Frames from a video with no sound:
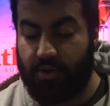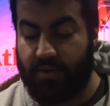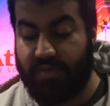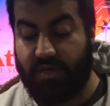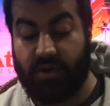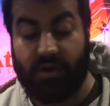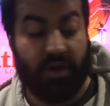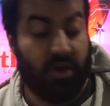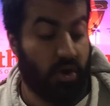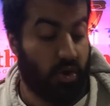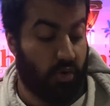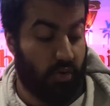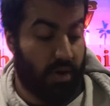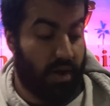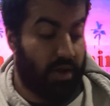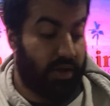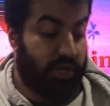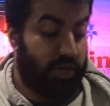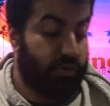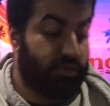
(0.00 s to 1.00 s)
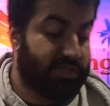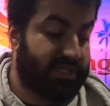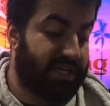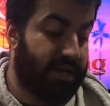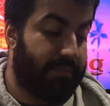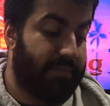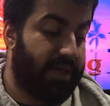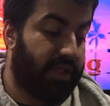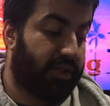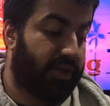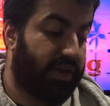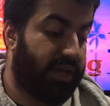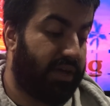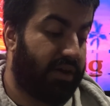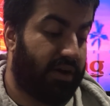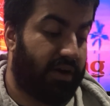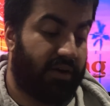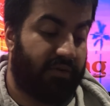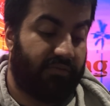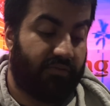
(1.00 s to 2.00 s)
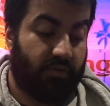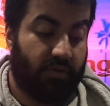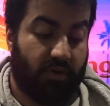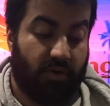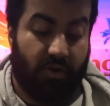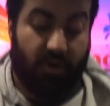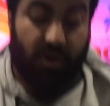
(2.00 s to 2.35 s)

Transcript: and then use the ability of